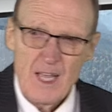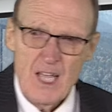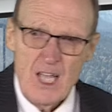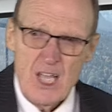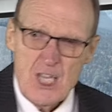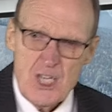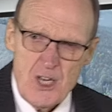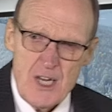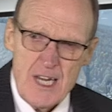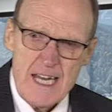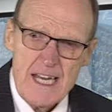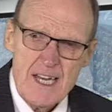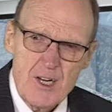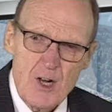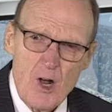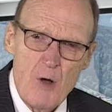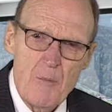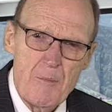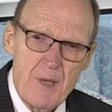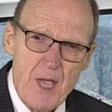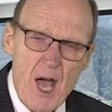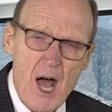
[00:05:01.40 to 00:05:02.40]
you need to
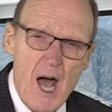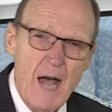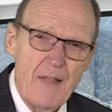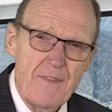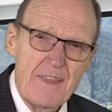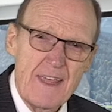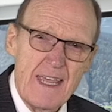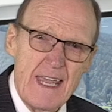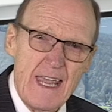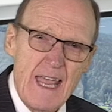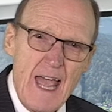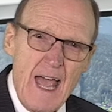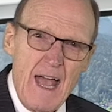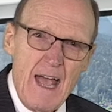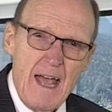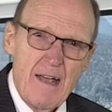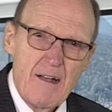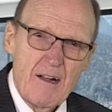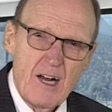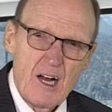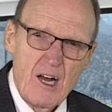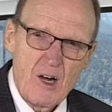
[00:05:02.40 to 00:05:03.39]
go beyond the
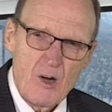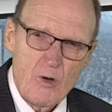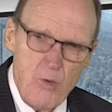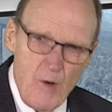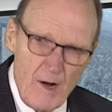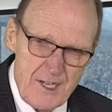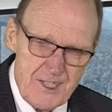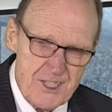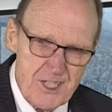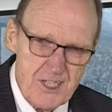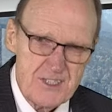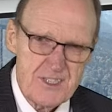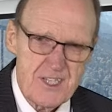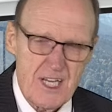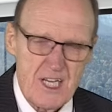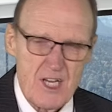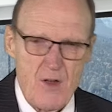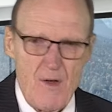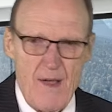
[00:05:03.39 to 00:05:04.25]
questions that you